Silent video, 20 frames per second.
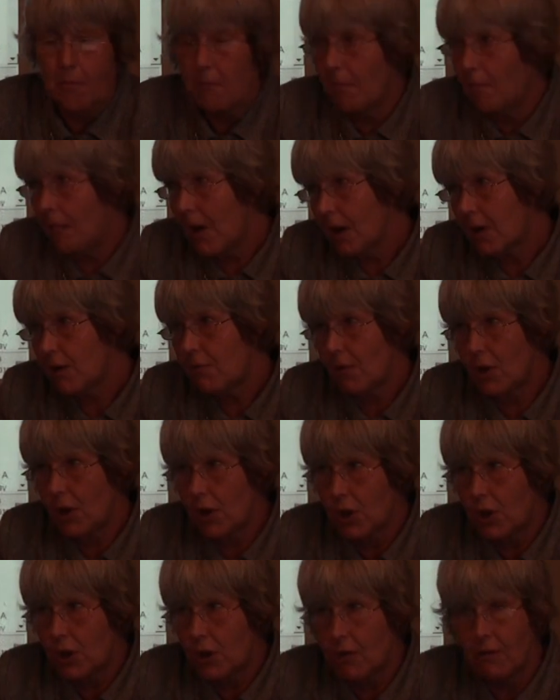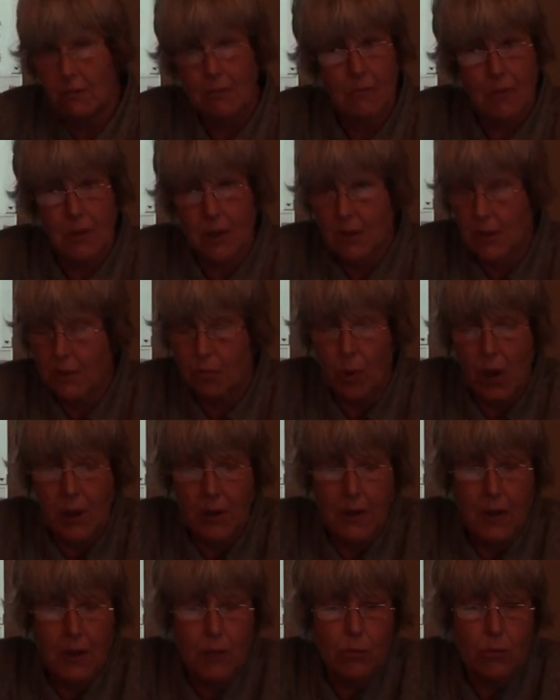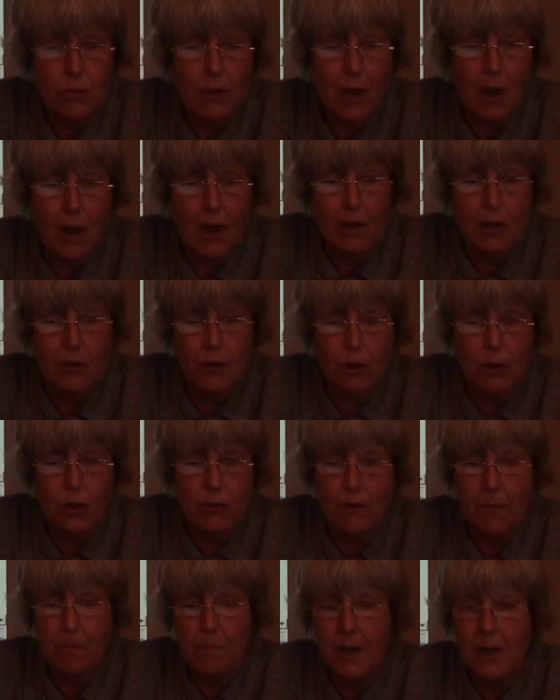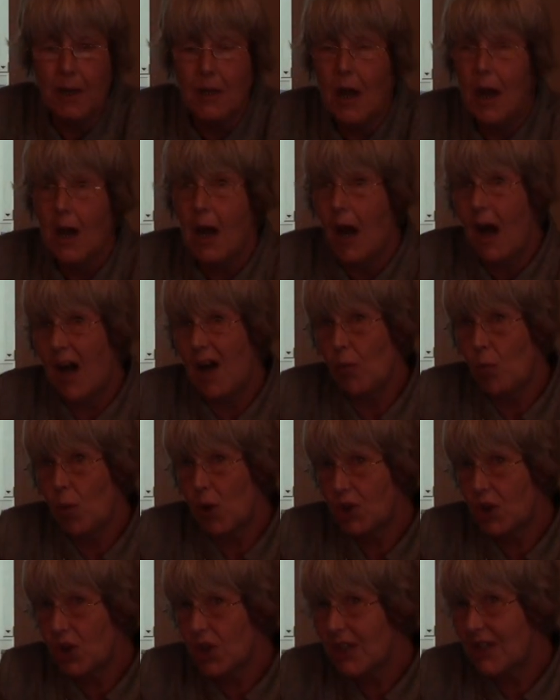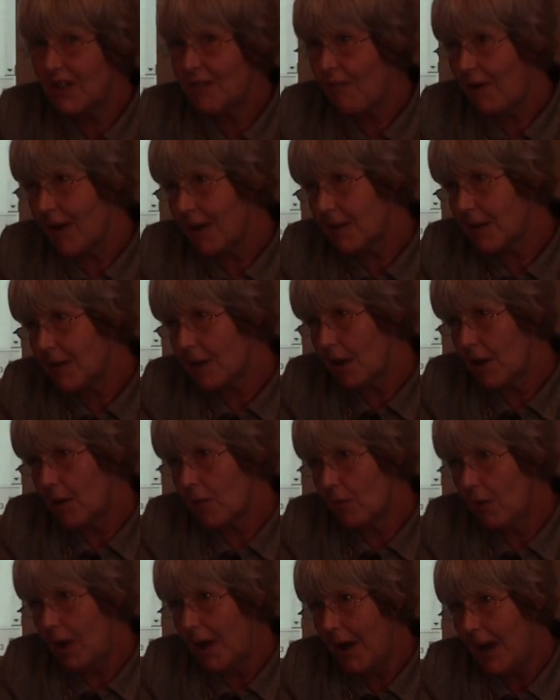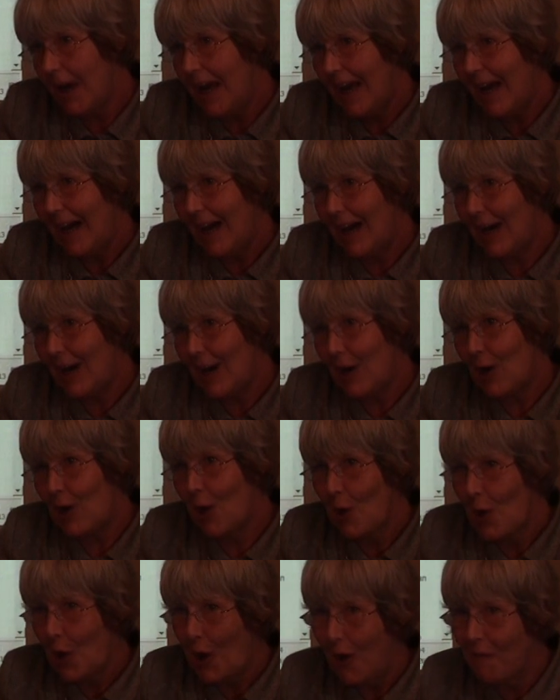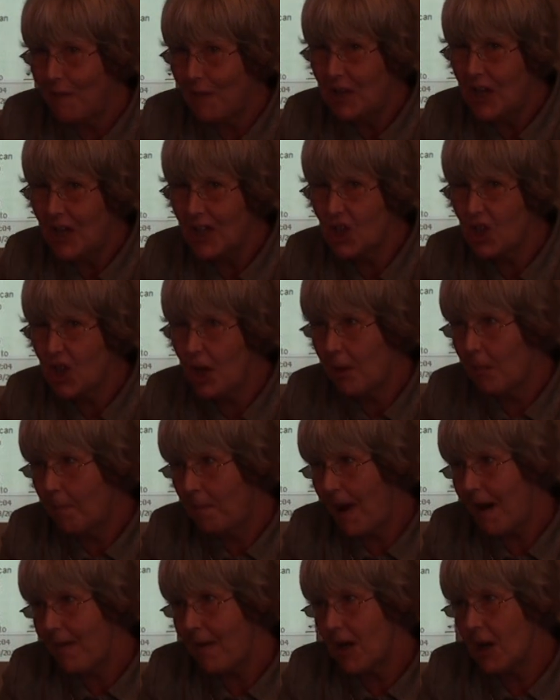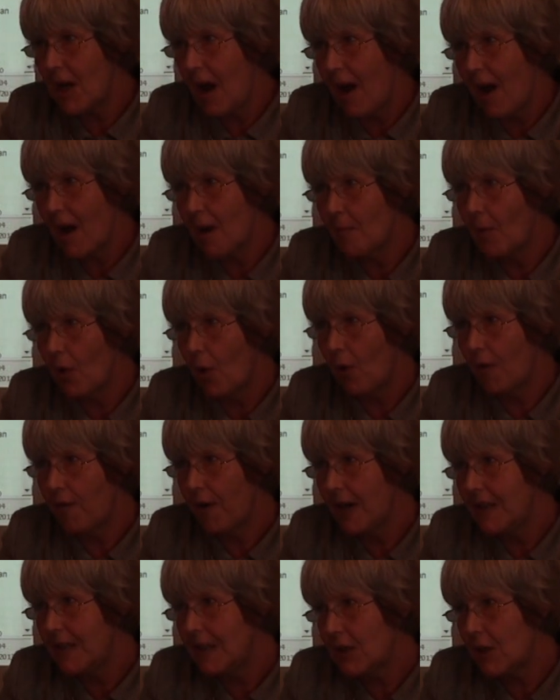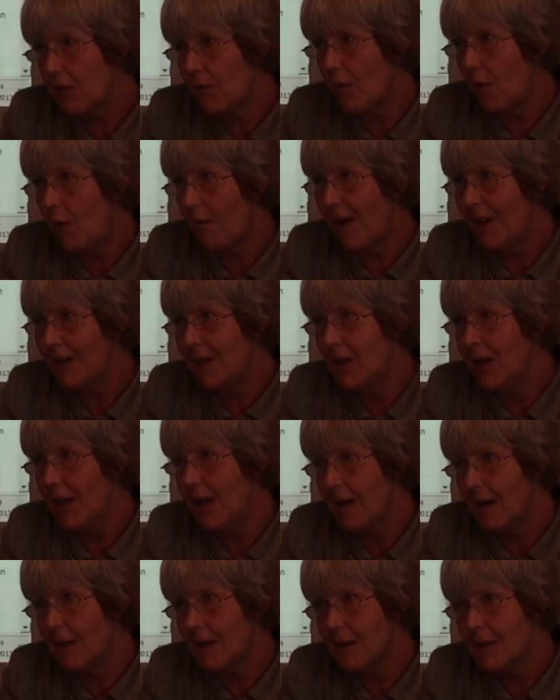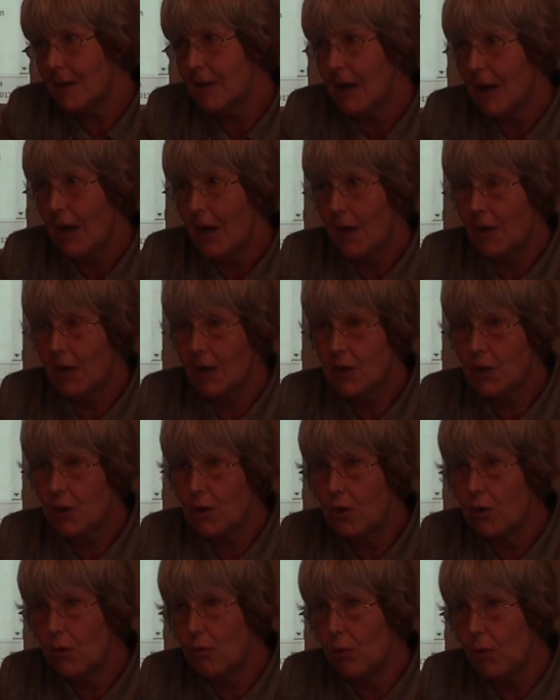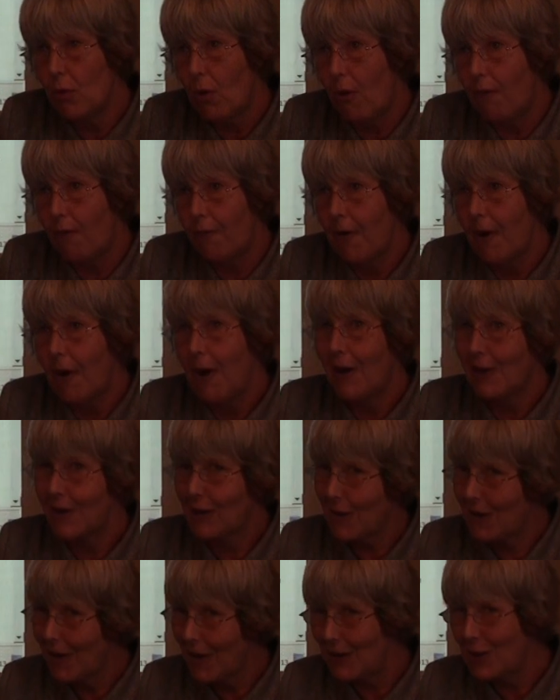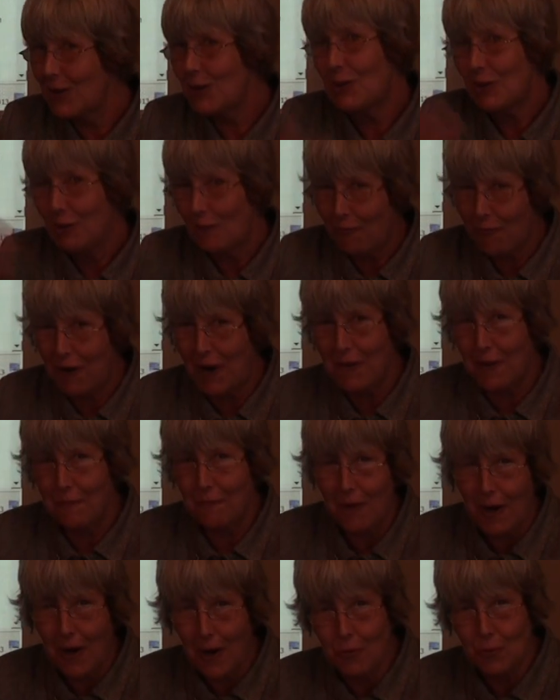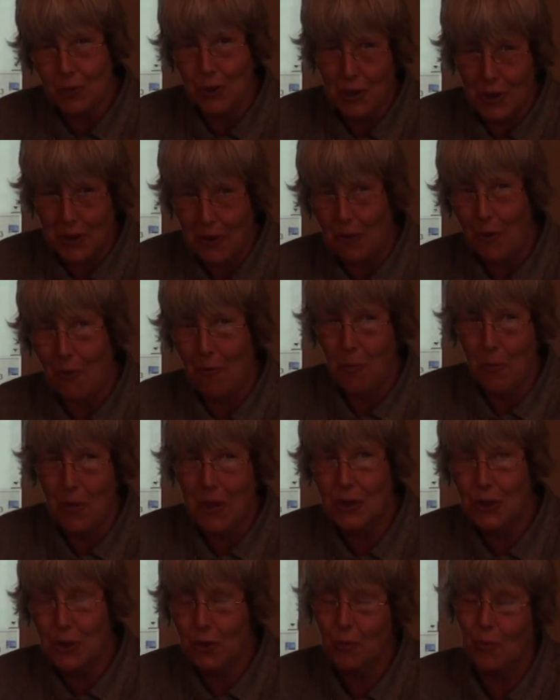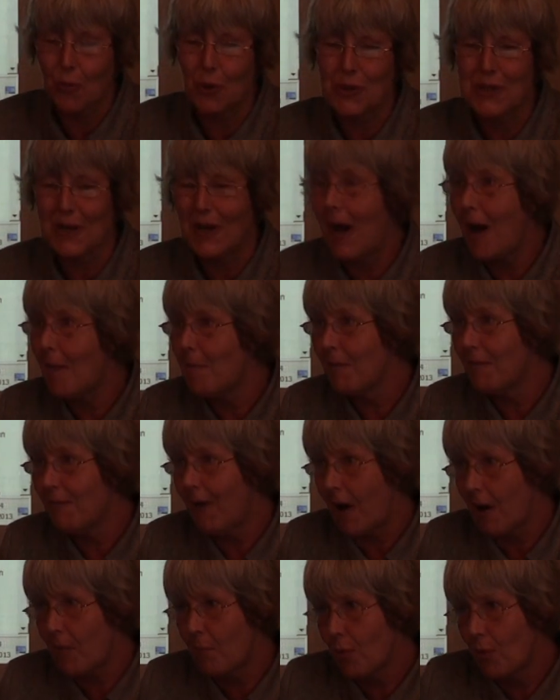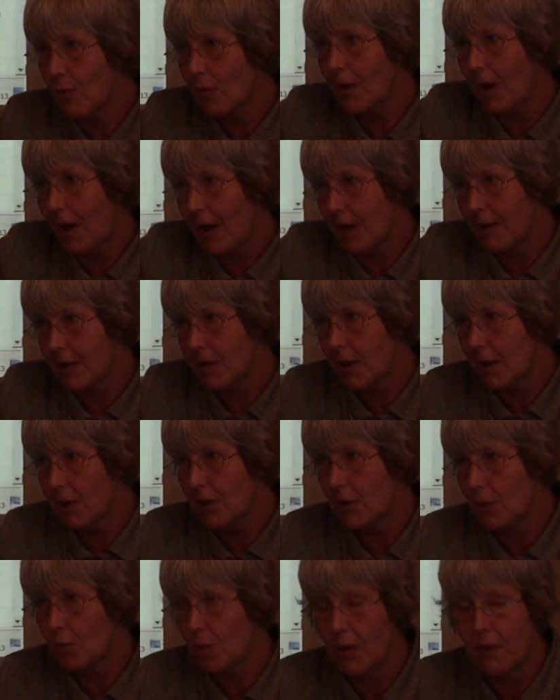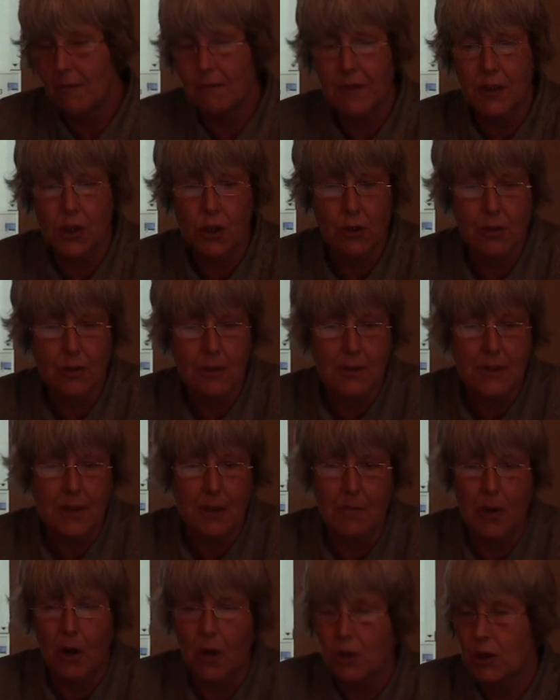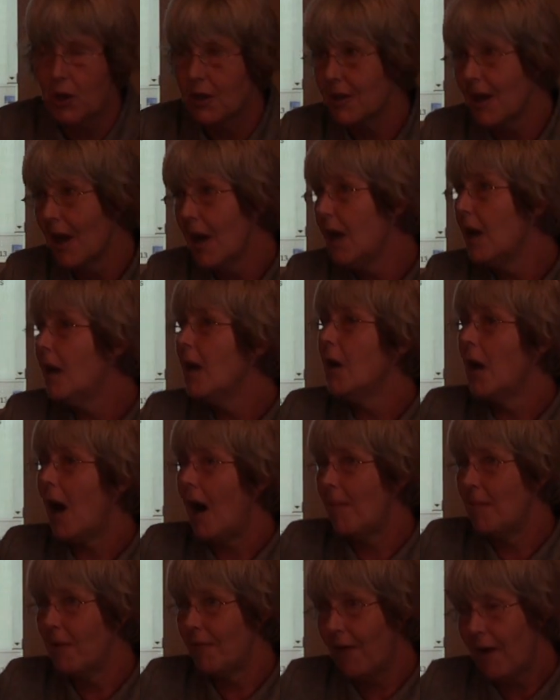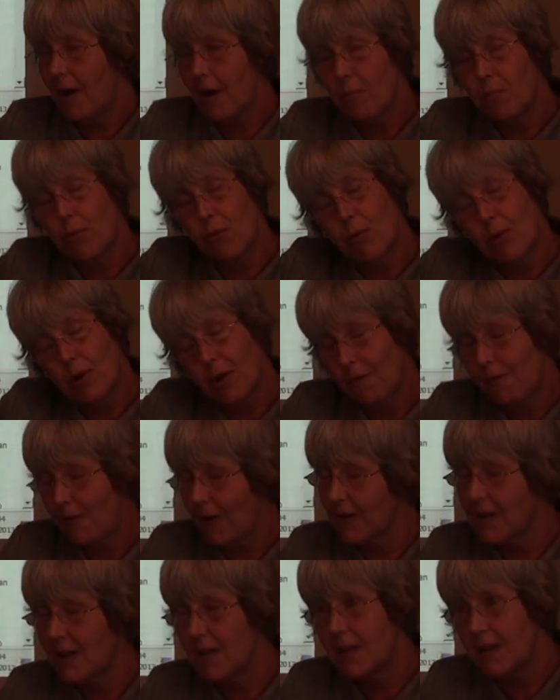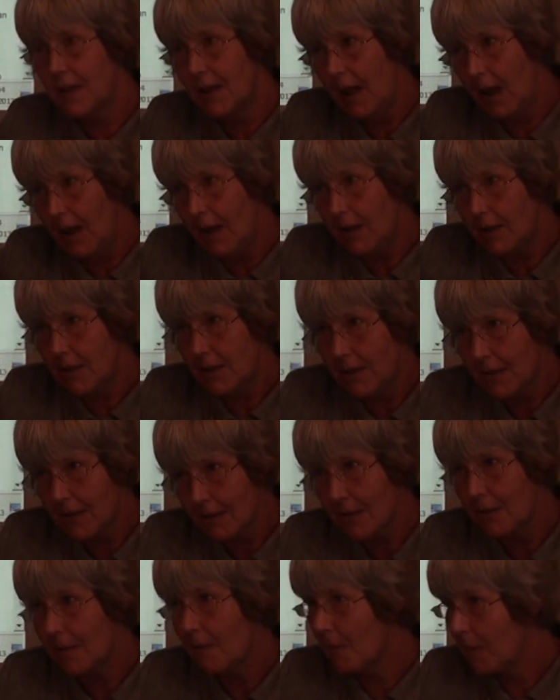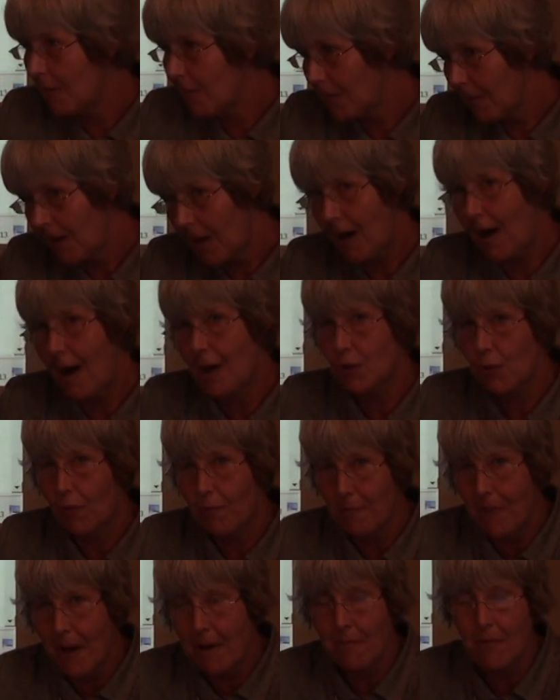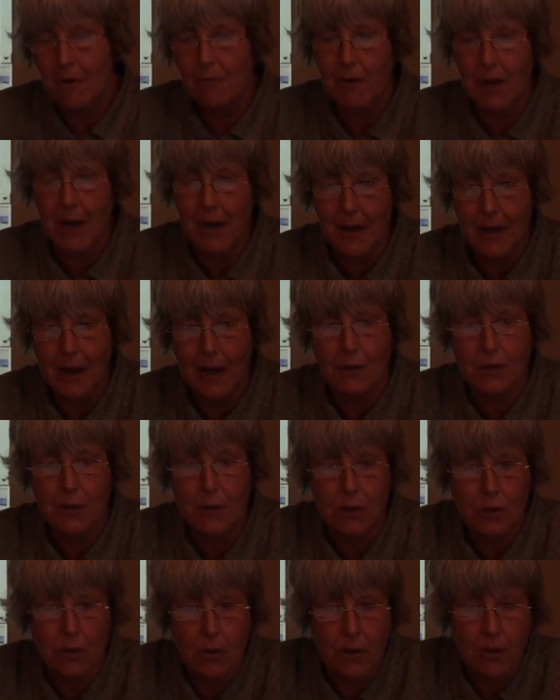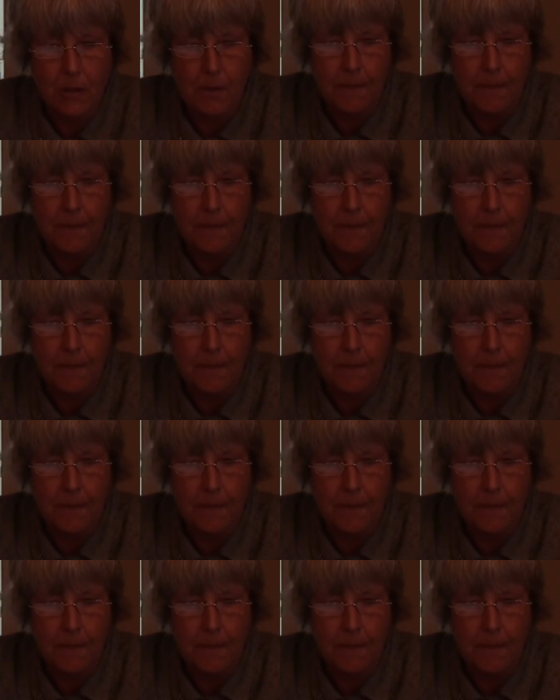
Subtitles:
My tradition is well known, I'll not repeat. I will stress only evidential paradigm of history of ideas, the school of that father-founder of which was Abbe Warburg. I started with visual semiotics. Abbe Warburg, Francis Yates, art of memory, and so on.